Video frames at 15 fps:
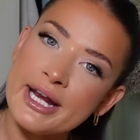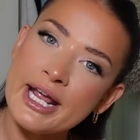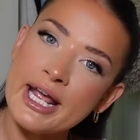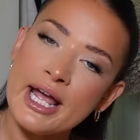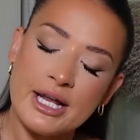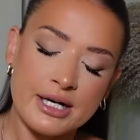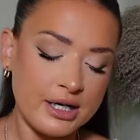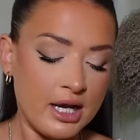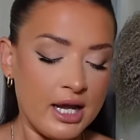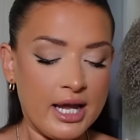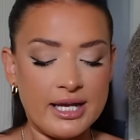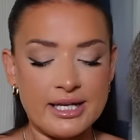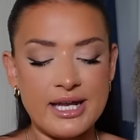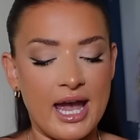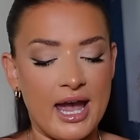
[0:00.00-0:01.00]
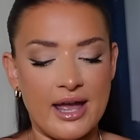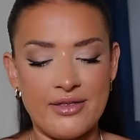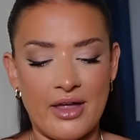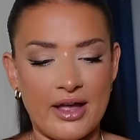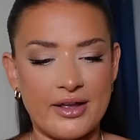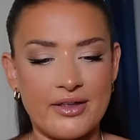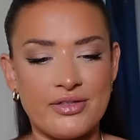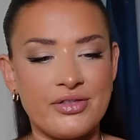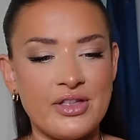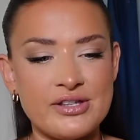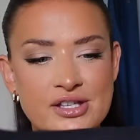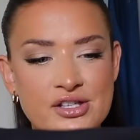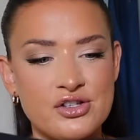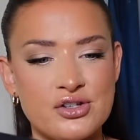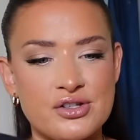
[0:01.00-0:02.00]
And yeah, like this
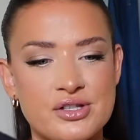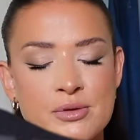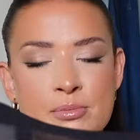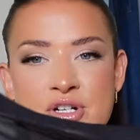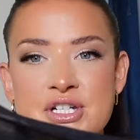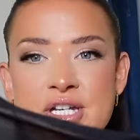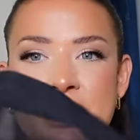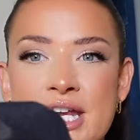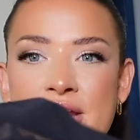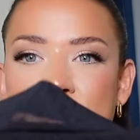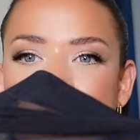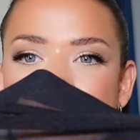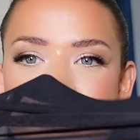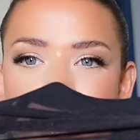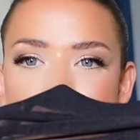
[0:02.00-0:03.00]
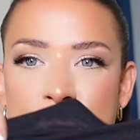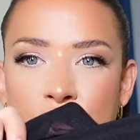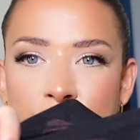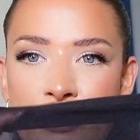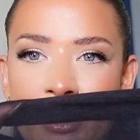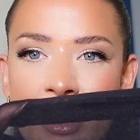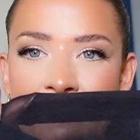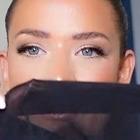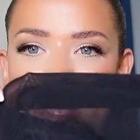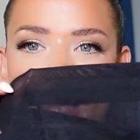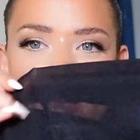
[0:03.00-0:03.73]
is just, the material is like nothing I've